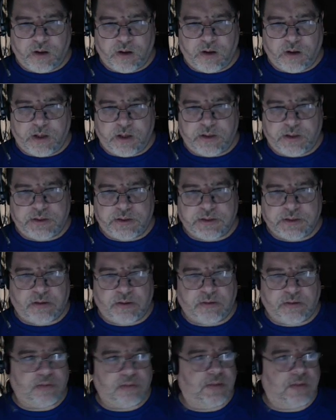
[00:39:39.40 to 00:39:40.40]
In
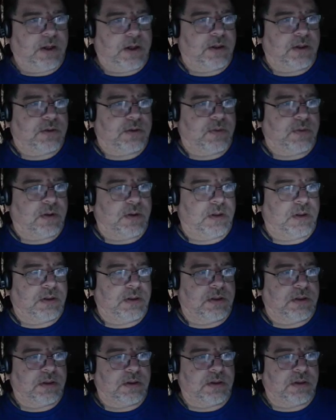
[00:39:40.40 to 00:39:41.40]
skeletal mesh, well, let's
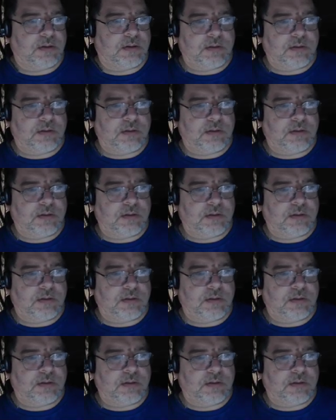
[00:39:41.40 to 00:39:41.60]
just.